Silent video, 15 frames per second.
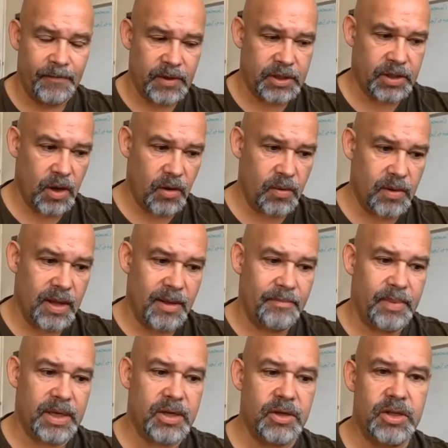So
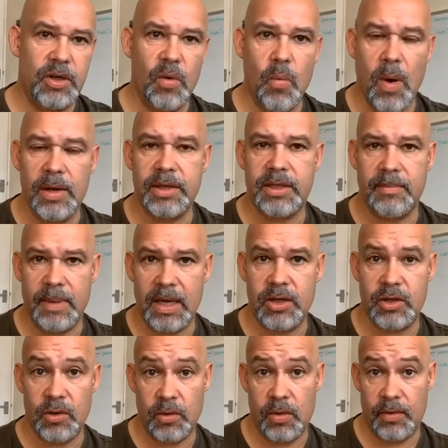because you want to
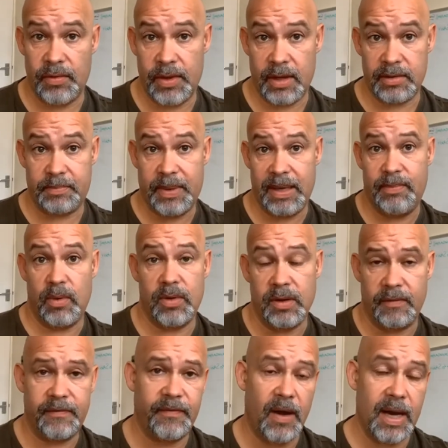make sure that people
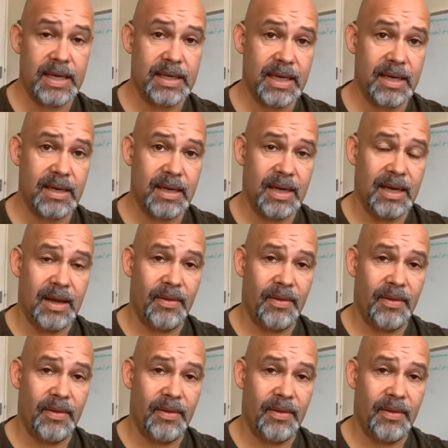can find it,